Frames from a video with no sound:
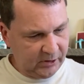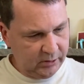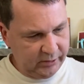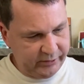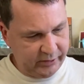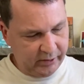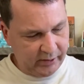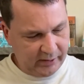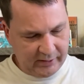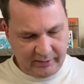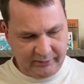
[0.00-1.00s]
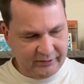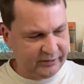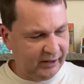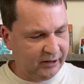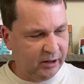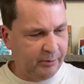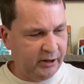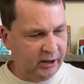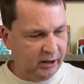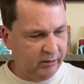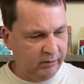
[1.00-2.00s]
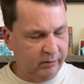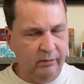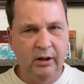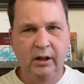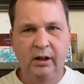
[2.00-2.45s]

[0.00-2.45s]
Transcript: Let's see, uh, just got a couple here